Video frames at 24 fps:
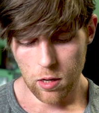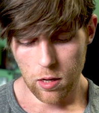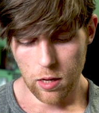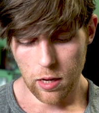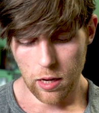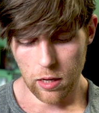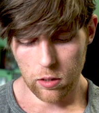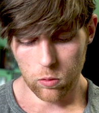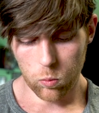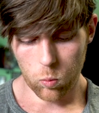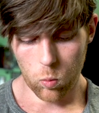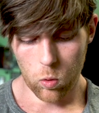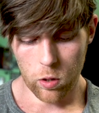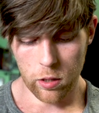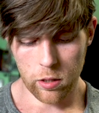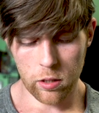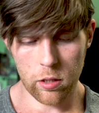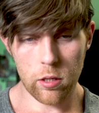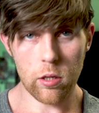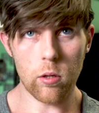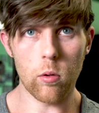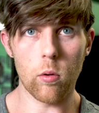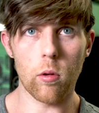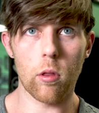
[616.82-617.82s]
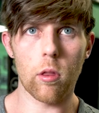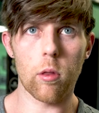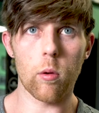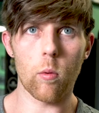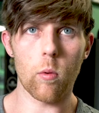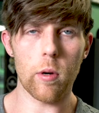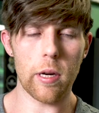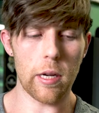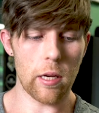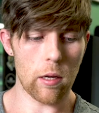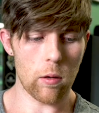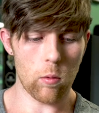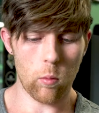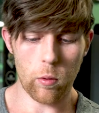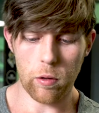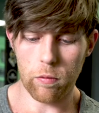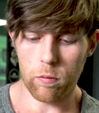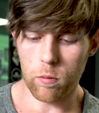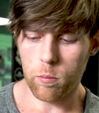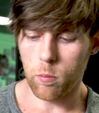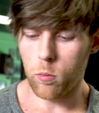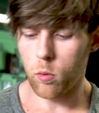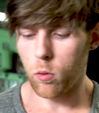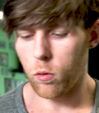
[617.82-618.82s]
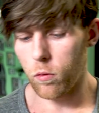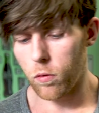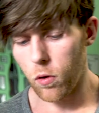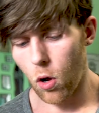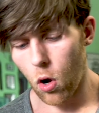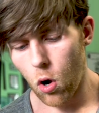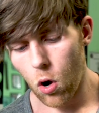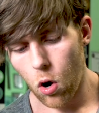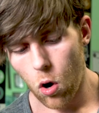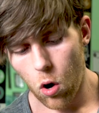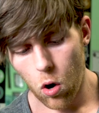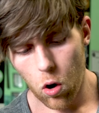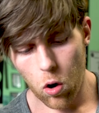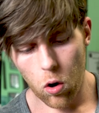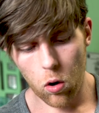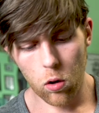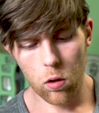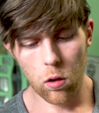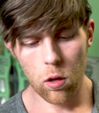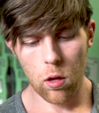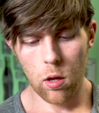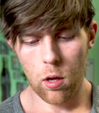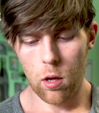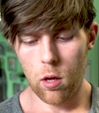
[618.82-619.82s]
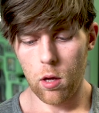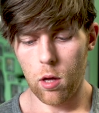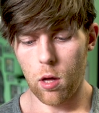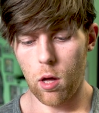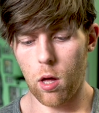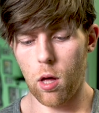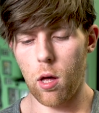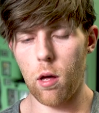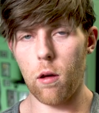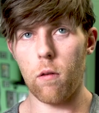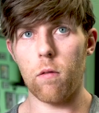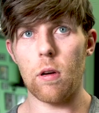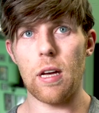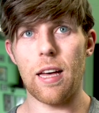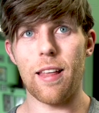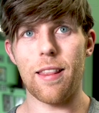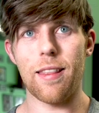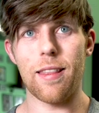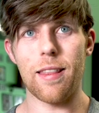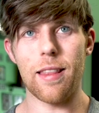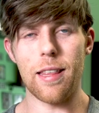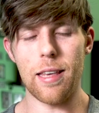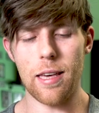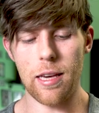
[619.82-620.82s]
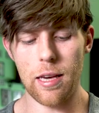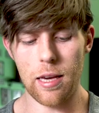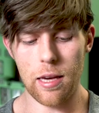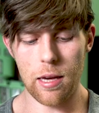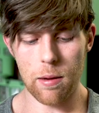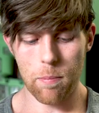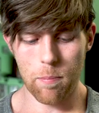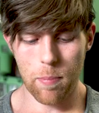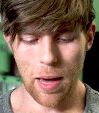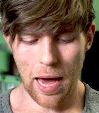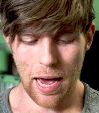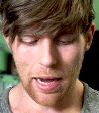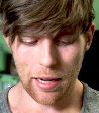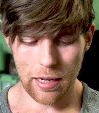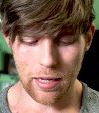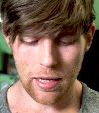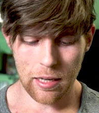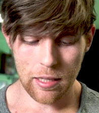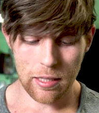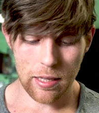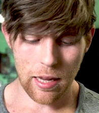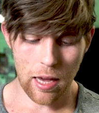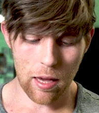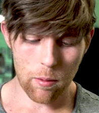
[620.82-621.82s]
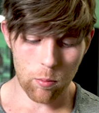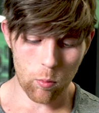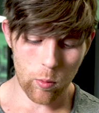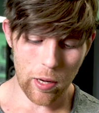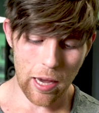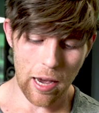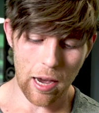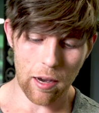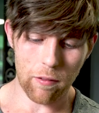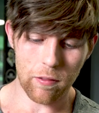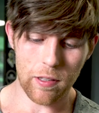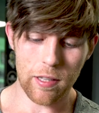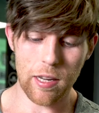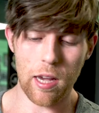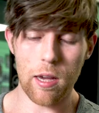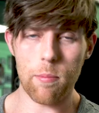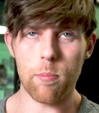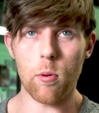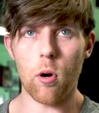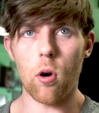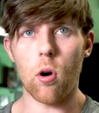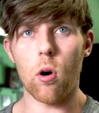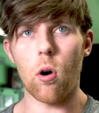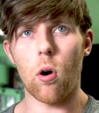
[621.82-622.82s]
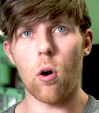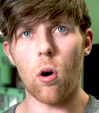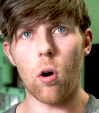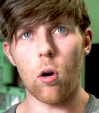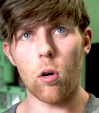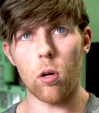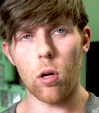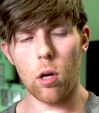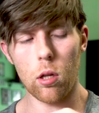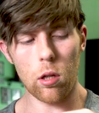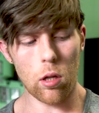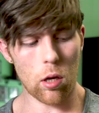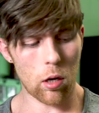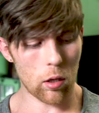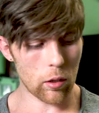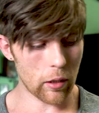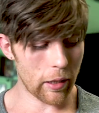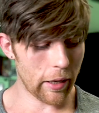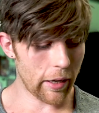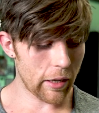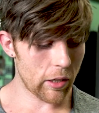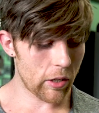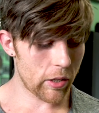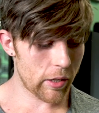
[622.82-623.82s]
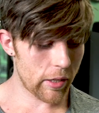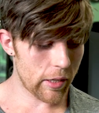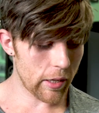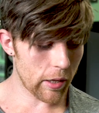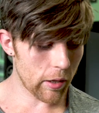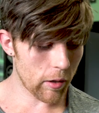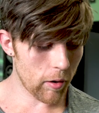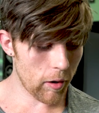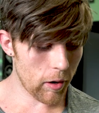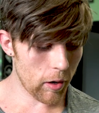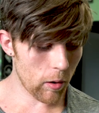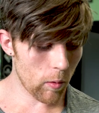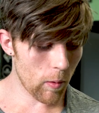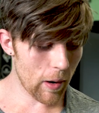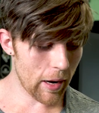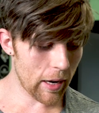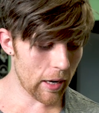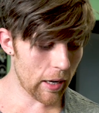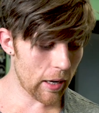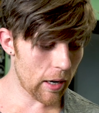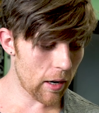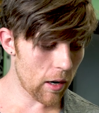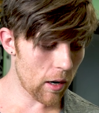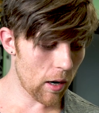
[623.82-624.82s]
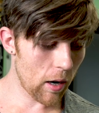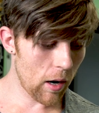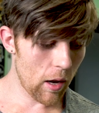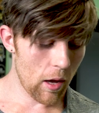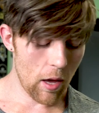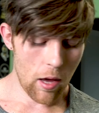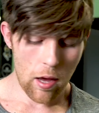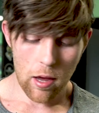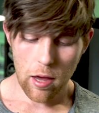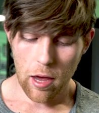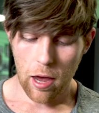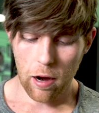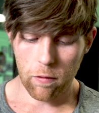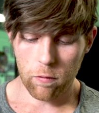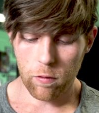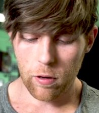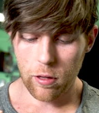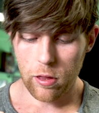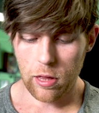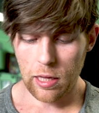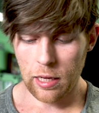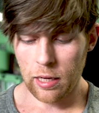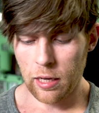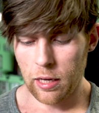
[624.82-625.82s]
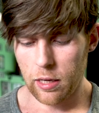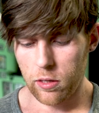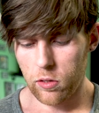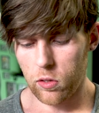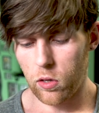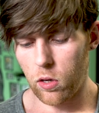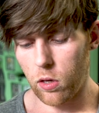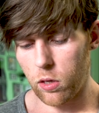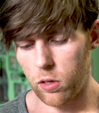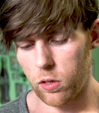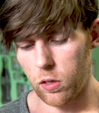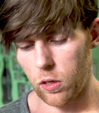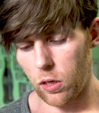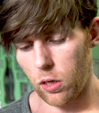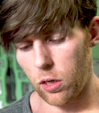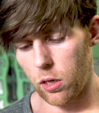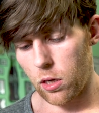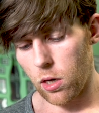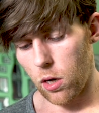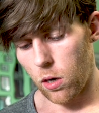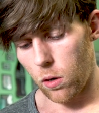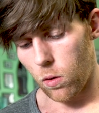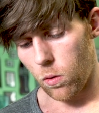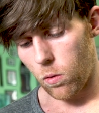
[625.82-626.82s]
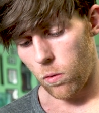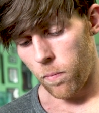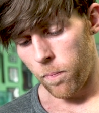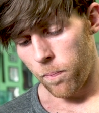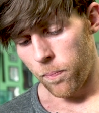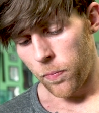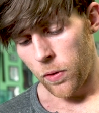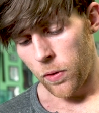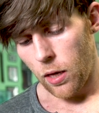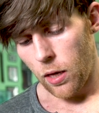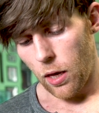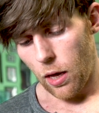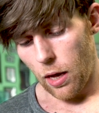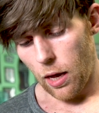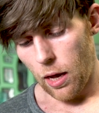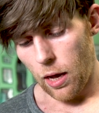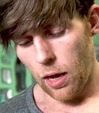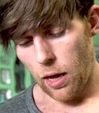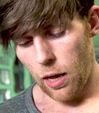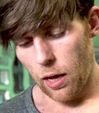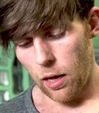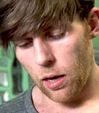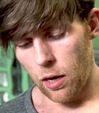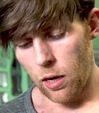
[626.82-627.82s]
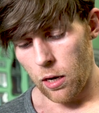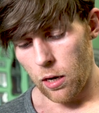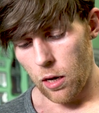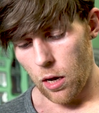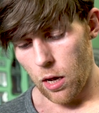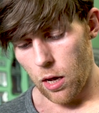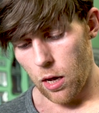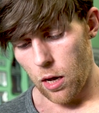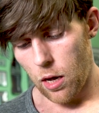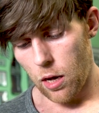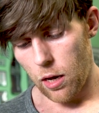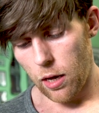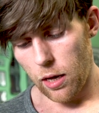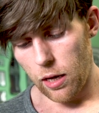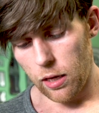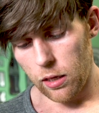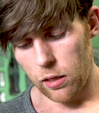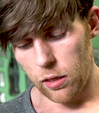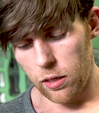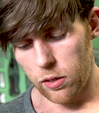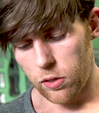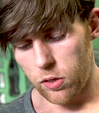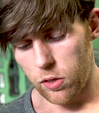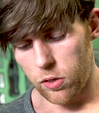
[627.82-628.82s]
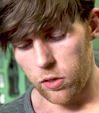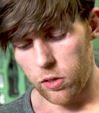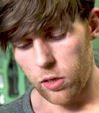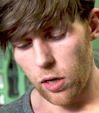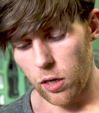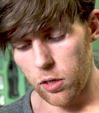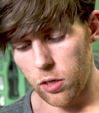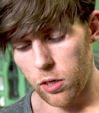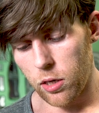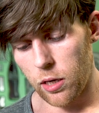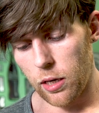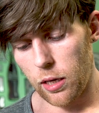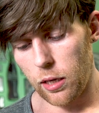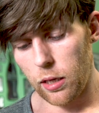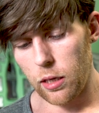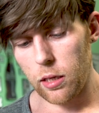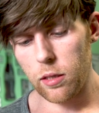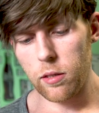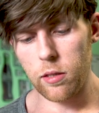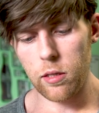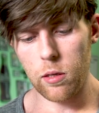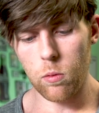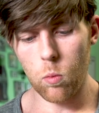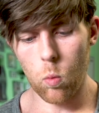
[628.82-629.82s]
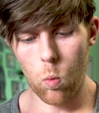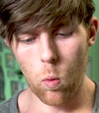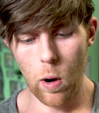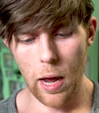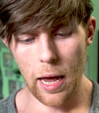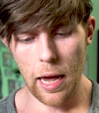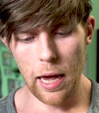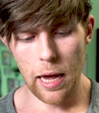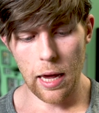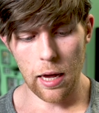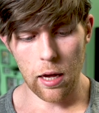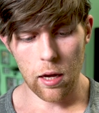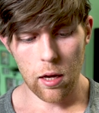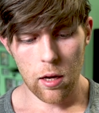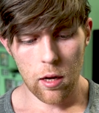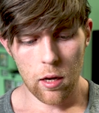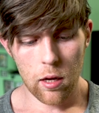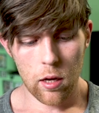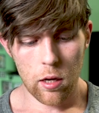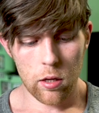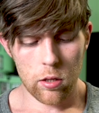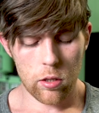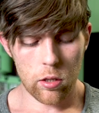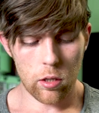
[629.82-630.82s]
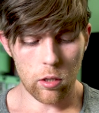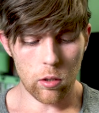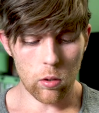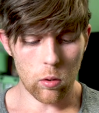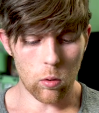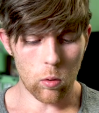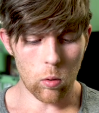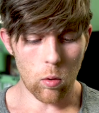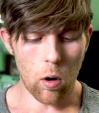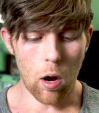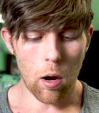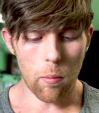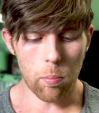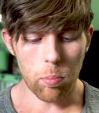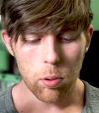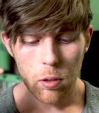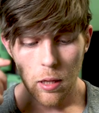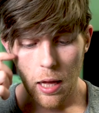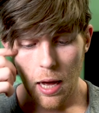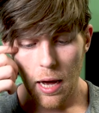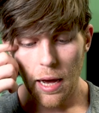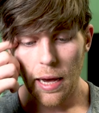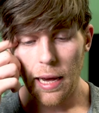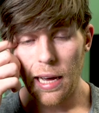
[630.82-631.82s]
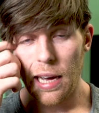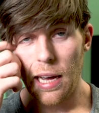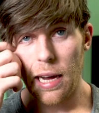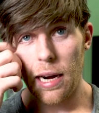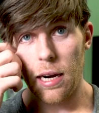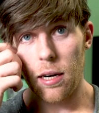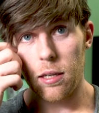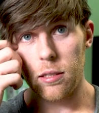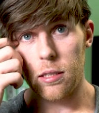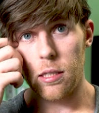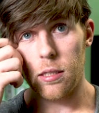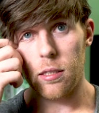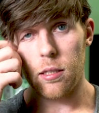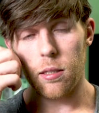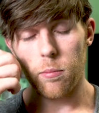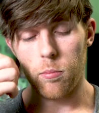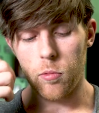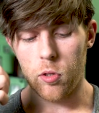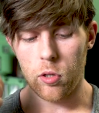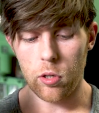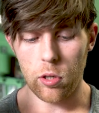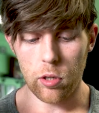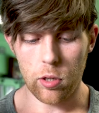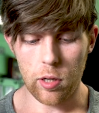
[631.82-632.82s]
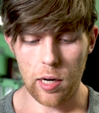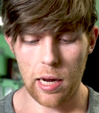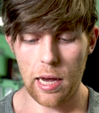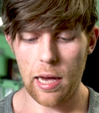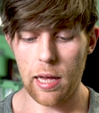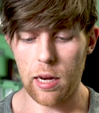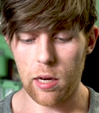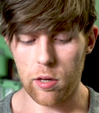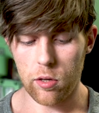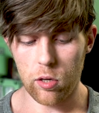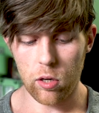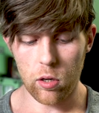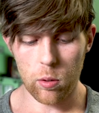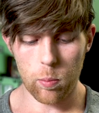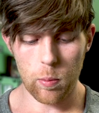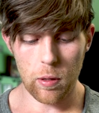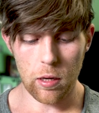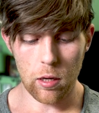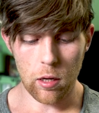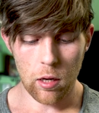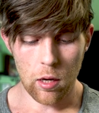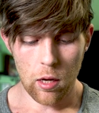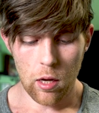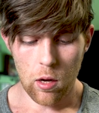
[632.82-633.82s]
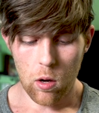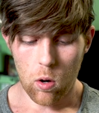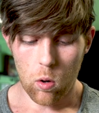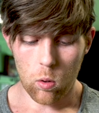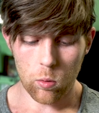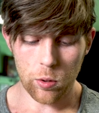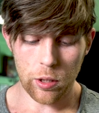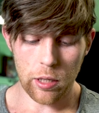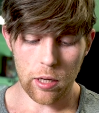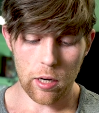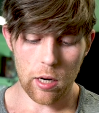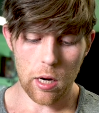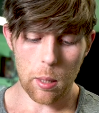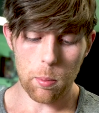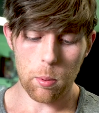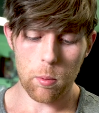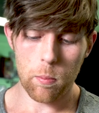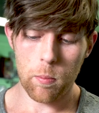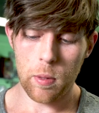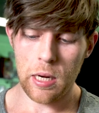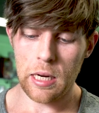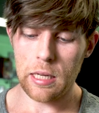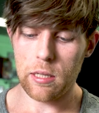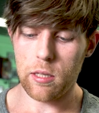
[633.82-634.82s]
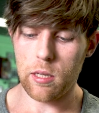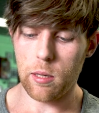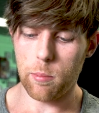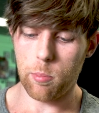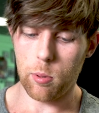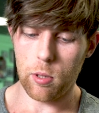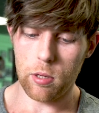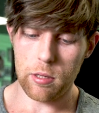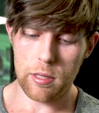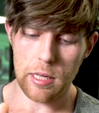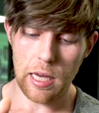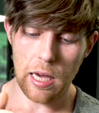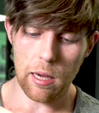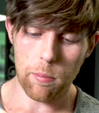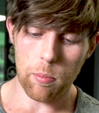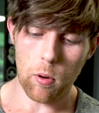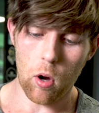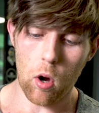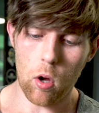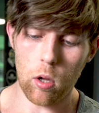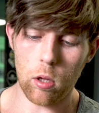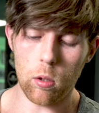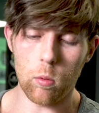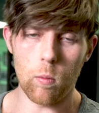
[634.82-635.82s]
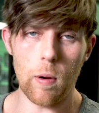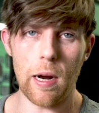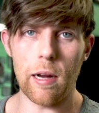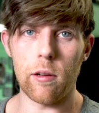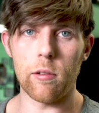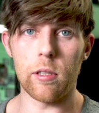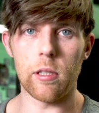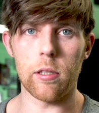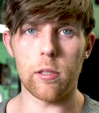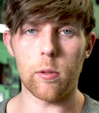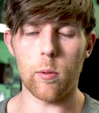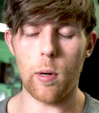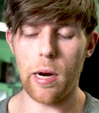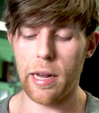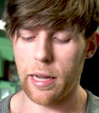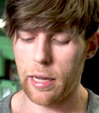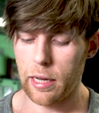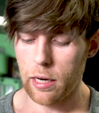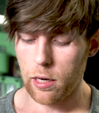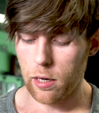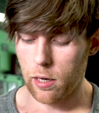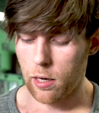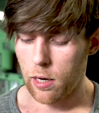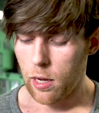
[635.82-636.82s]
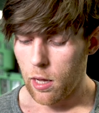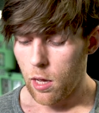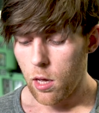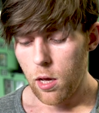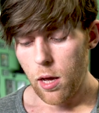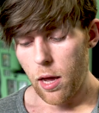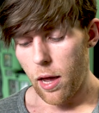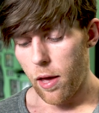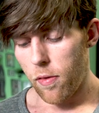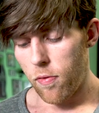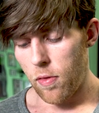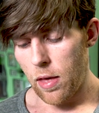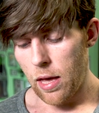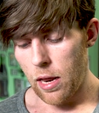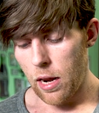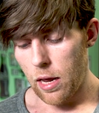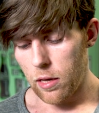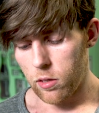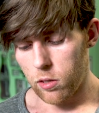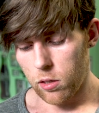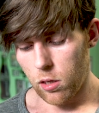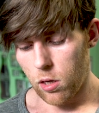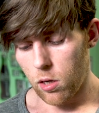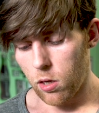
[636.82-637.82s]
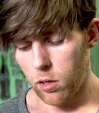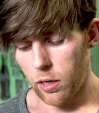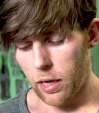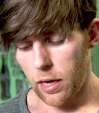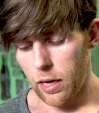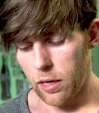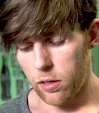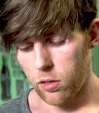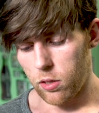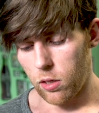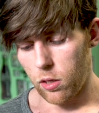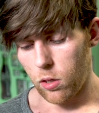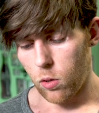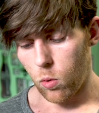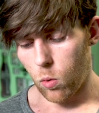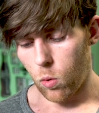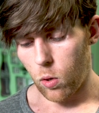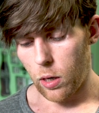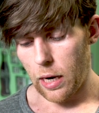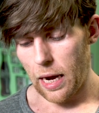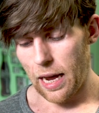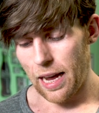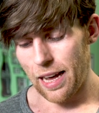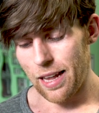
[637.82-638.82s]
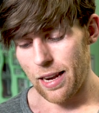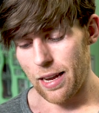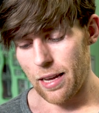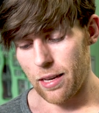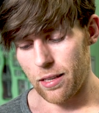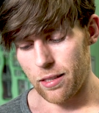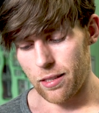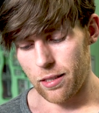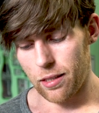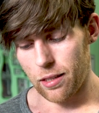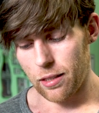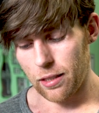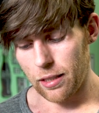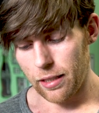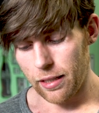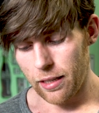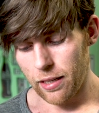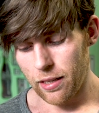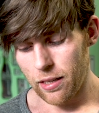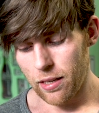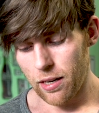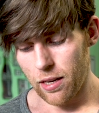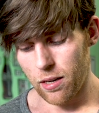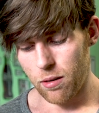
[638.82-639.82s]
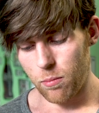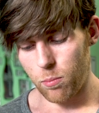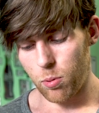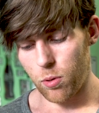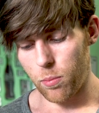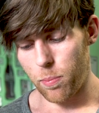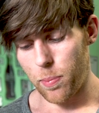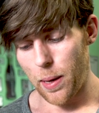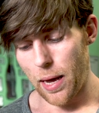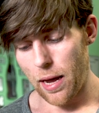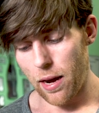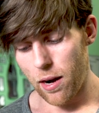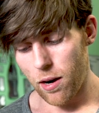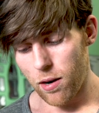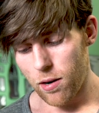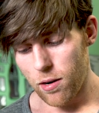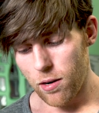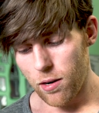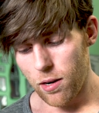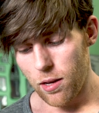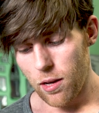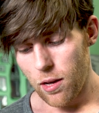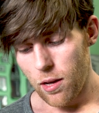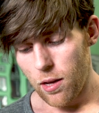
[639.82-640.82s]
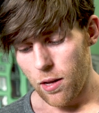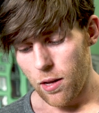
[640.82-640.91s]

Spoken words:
as 1, 2, 3. We've removed all of the backing tape. We have tape all along the exterior right here. Everything is good to go. And this is such an easy way to apply a hair system to your head. It took me only a couple minutes to put tape all around this right here. And then as long as your head is clean and prepared,